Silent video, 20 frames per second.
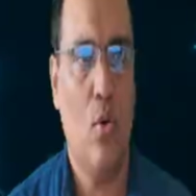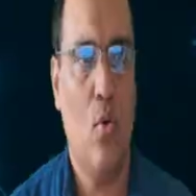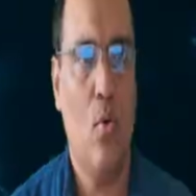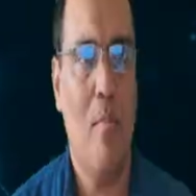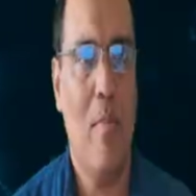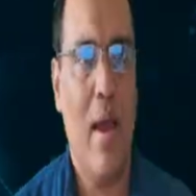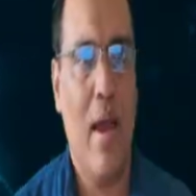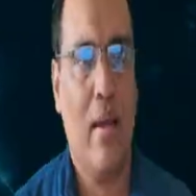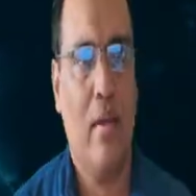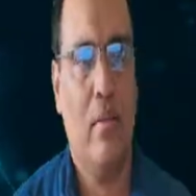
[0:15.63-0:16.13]

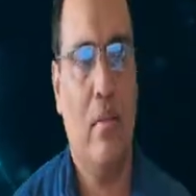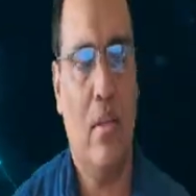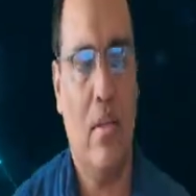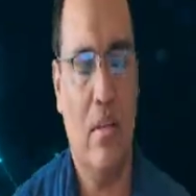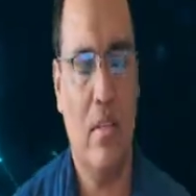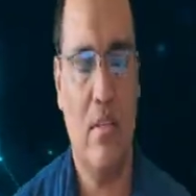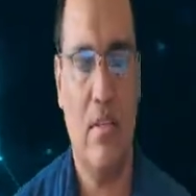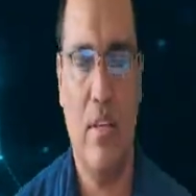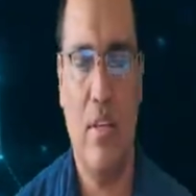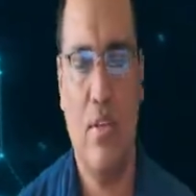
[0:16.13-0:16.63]
Throwback
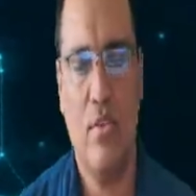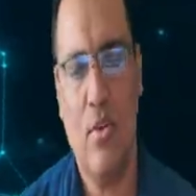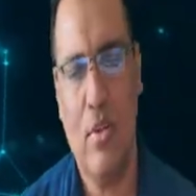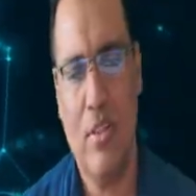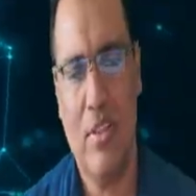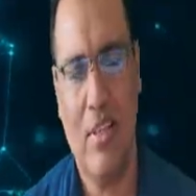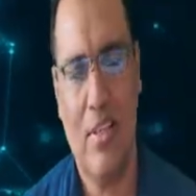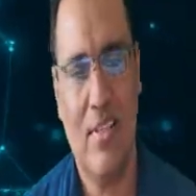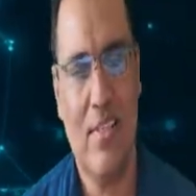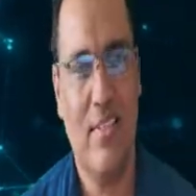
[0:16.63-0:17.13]
Thursdays or
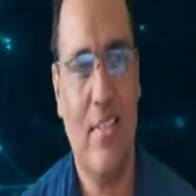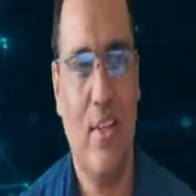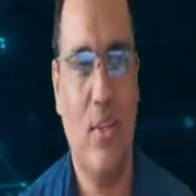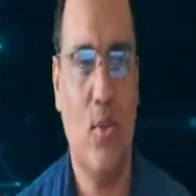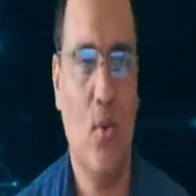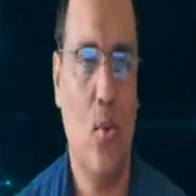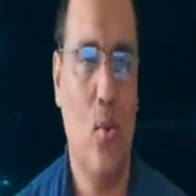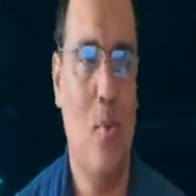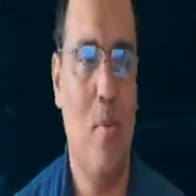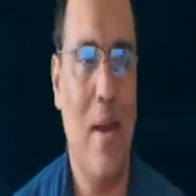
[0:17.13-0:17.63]
Thursday
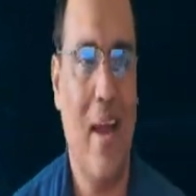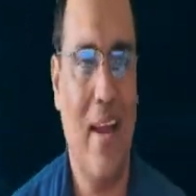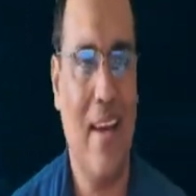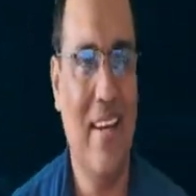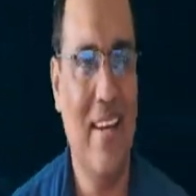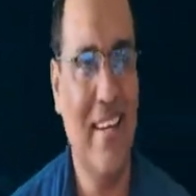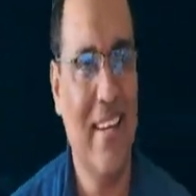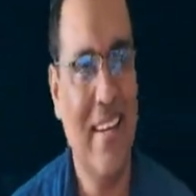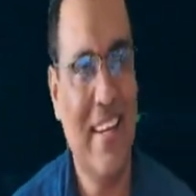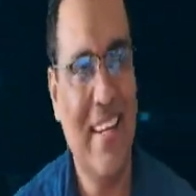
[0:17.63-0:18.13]

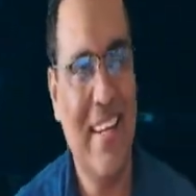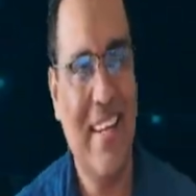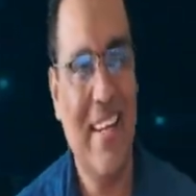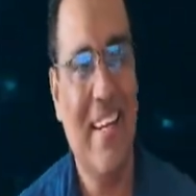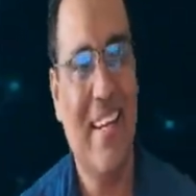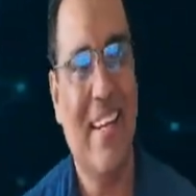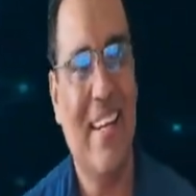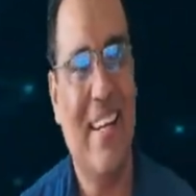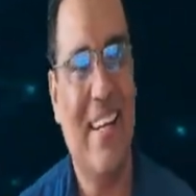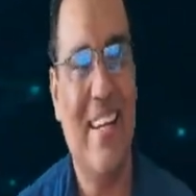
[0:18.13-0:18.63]
Throwback.
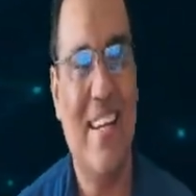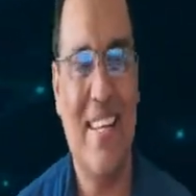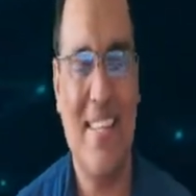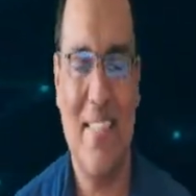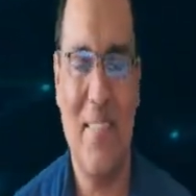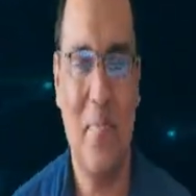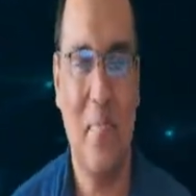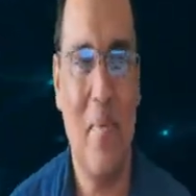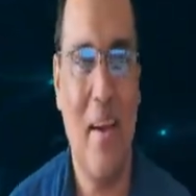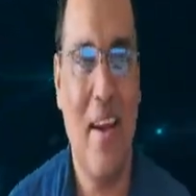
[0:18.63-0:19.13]
It
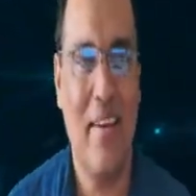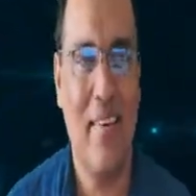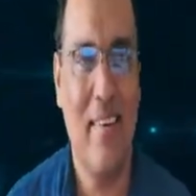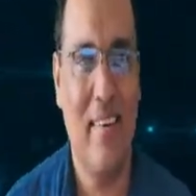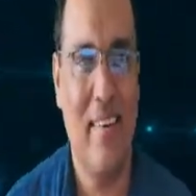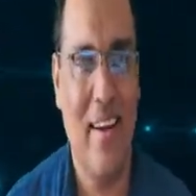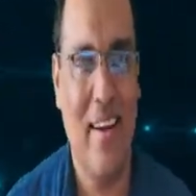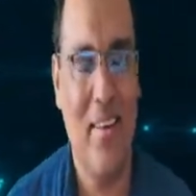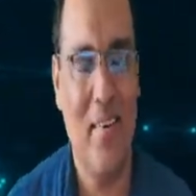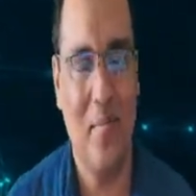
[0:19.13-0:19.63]
doesn't matter,
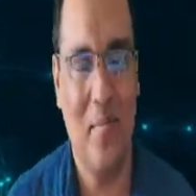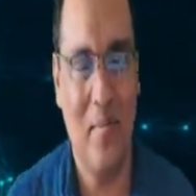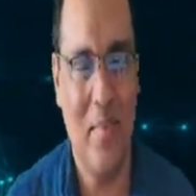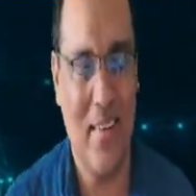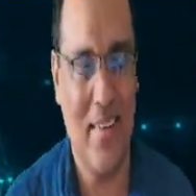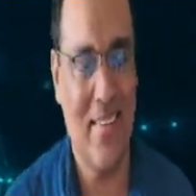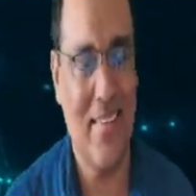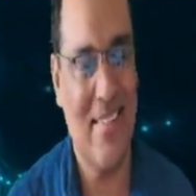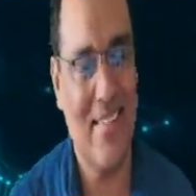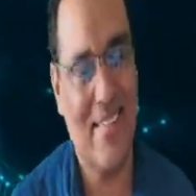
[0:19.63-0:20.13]
right?
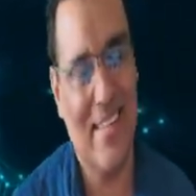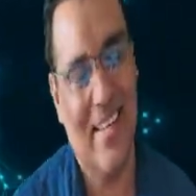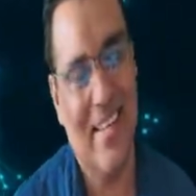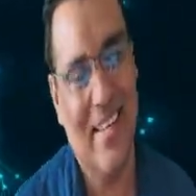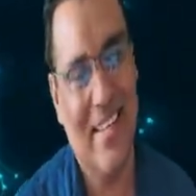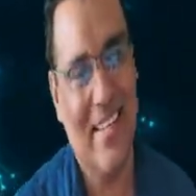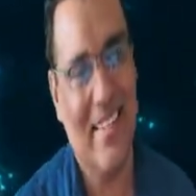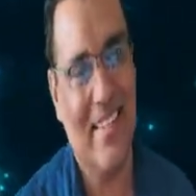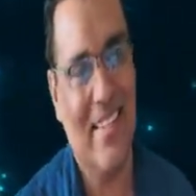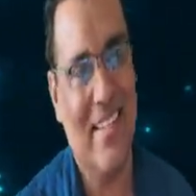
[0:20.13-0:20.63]
Because
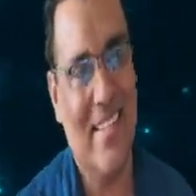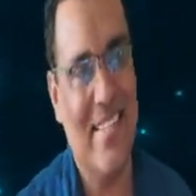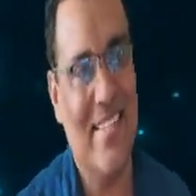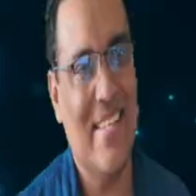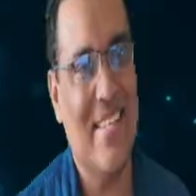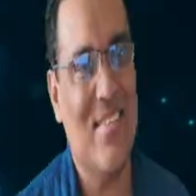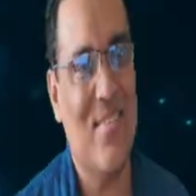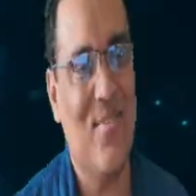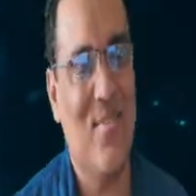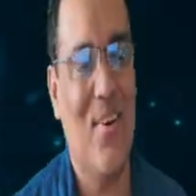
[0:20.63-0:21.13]
the
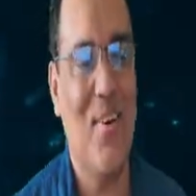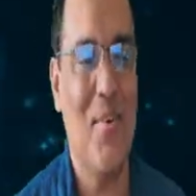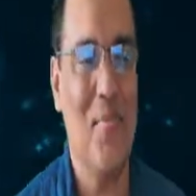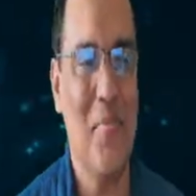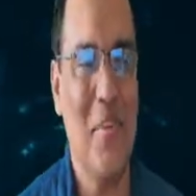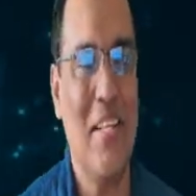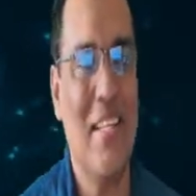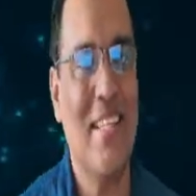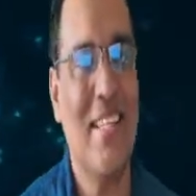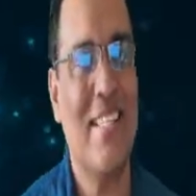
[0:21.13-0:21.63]
gist will
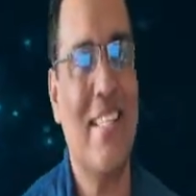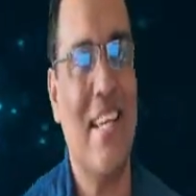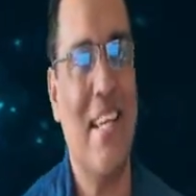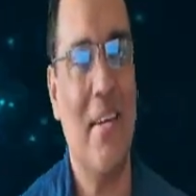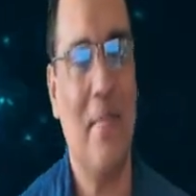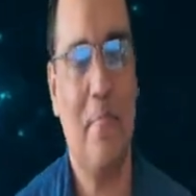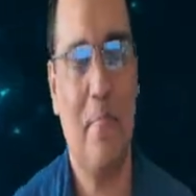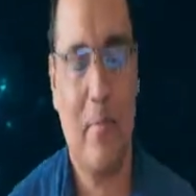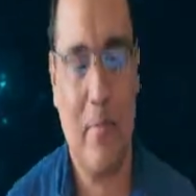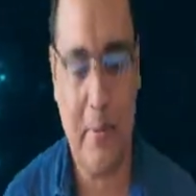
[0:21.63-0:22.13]
remain the
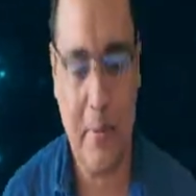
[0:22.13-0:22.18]
same.